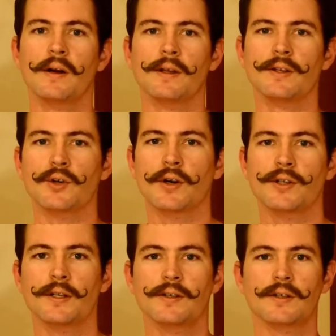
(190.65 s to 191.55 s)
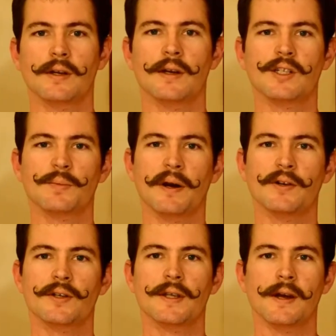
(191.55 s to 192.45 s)
The instructions, as
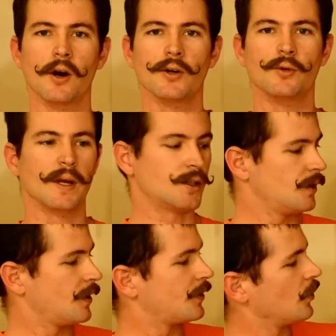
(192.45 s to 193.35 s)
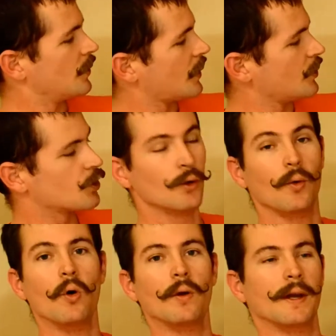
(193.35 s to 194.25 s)
sparse as they are, do mention that there is a screw
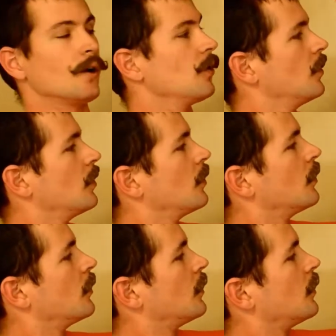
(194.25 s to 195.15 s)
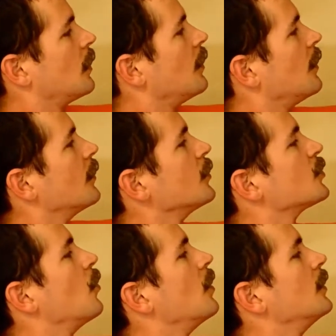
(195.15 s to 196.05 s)
hole here, and then there's
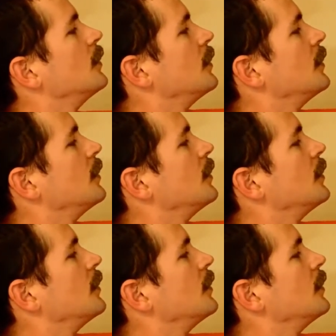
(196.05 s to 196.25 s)
one